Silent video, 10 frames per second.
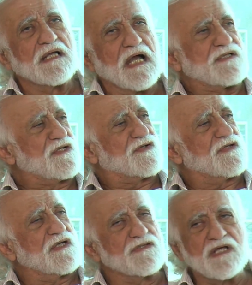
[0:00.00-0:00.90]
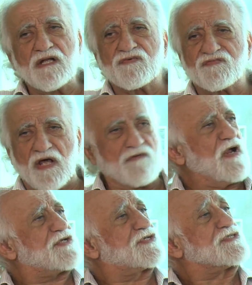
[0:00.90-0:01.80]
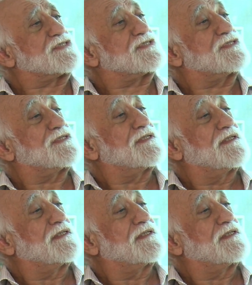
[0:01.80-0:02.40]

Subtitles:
And you need a set of wrenches.